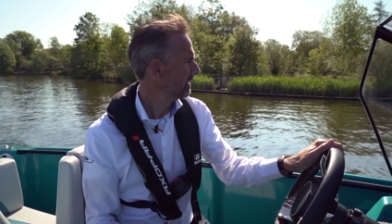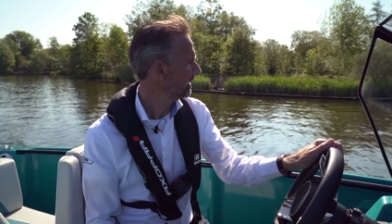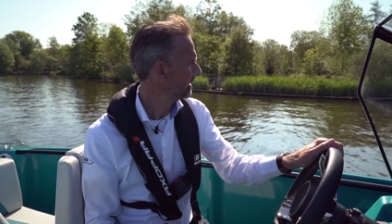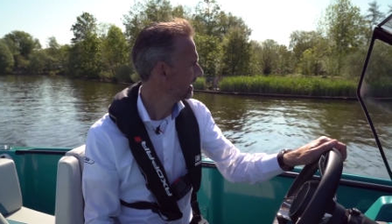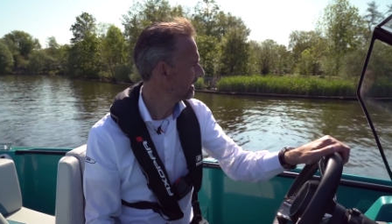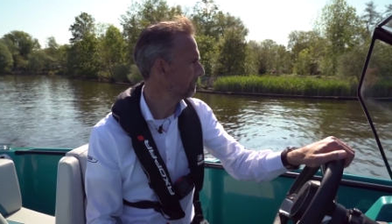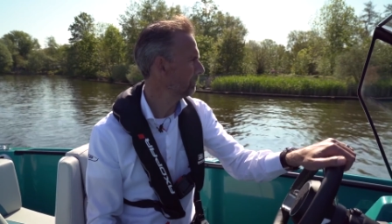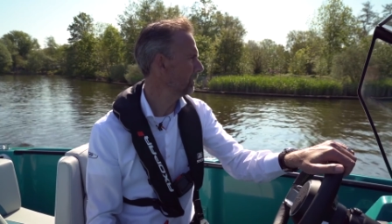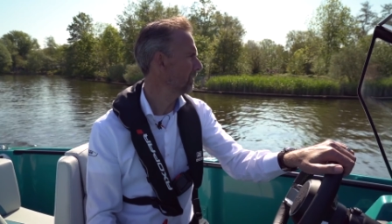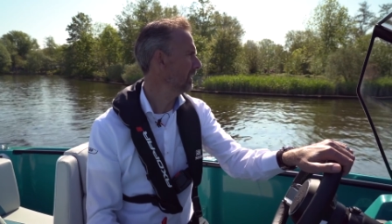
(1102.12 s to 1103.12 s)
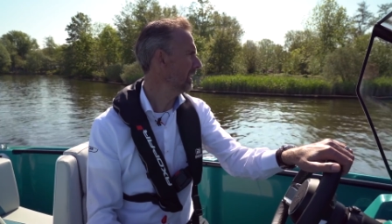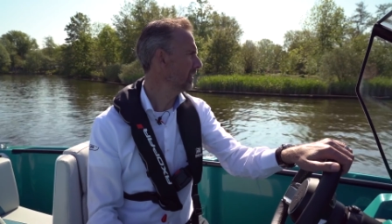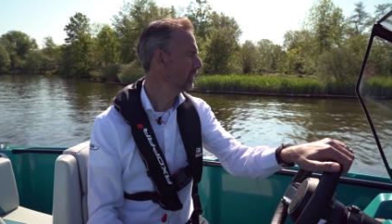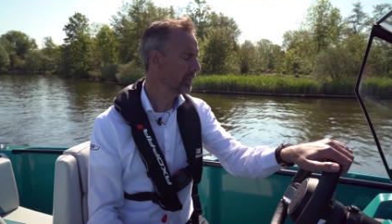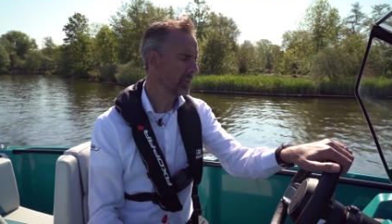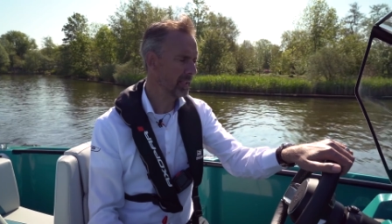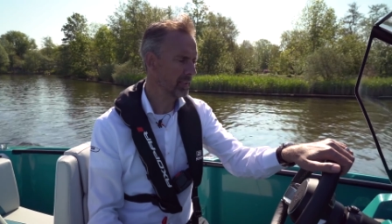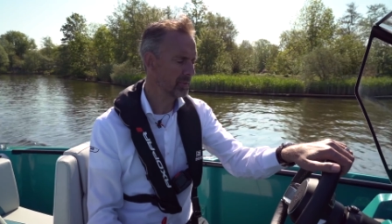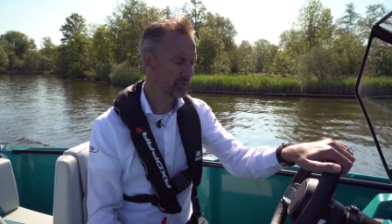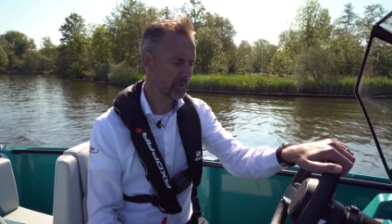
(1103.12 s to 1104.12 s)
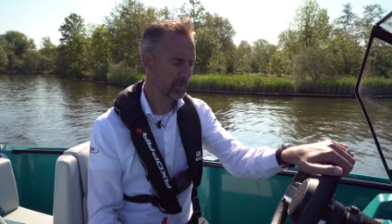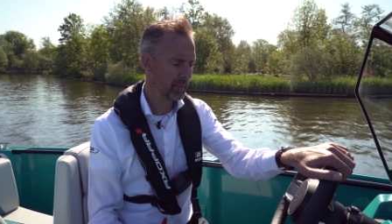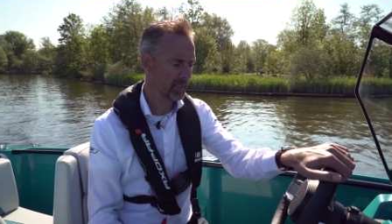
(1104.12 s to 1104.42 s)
The really good thing also with